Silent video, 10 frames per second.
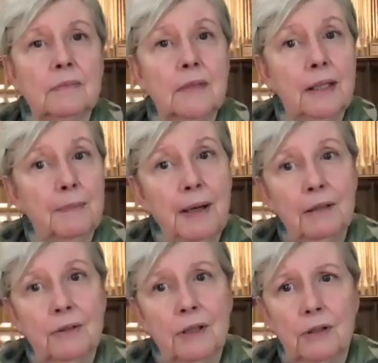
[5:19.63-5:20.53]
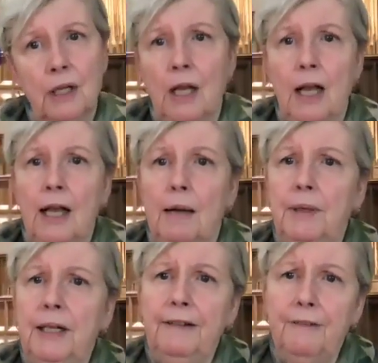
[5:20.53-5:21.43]
And the parent says,
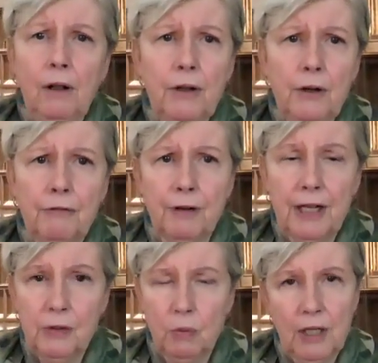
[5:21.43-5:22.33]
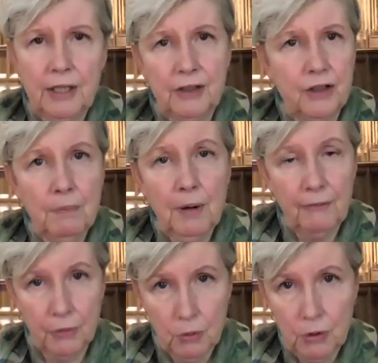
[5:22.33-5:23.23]
but if all your friends wanted to jump
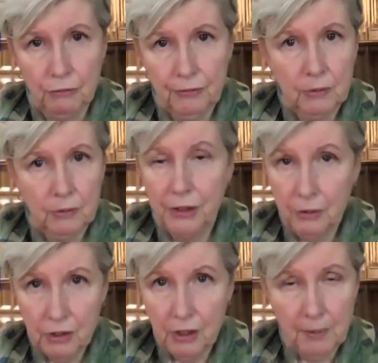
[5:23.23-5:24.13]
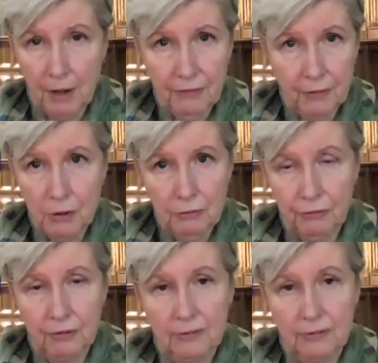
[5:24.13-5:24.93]
off a roof, would you jump off a roof?